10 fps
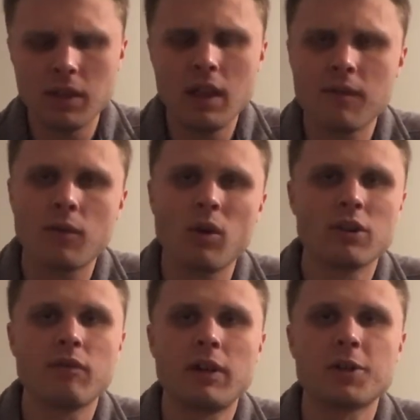And then, of
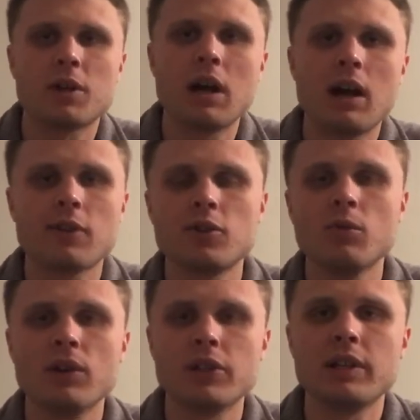course, Fletcher Cox, who
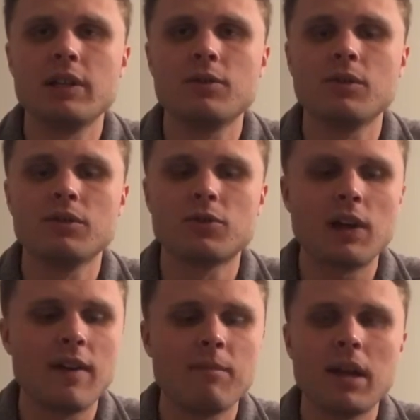was an Eagles
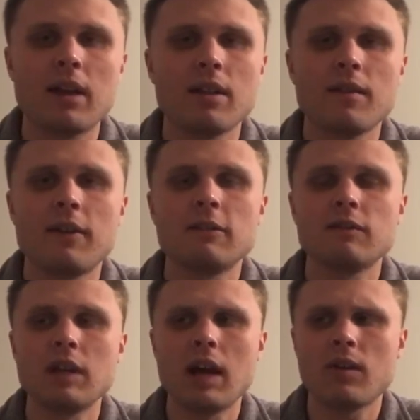draft pick at
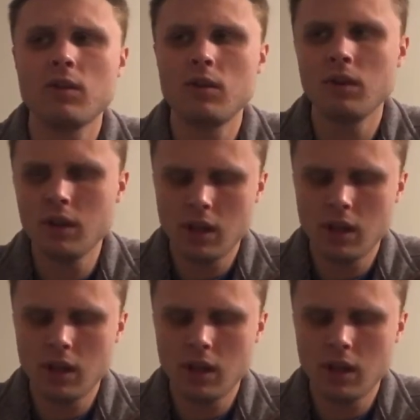defensive tackle.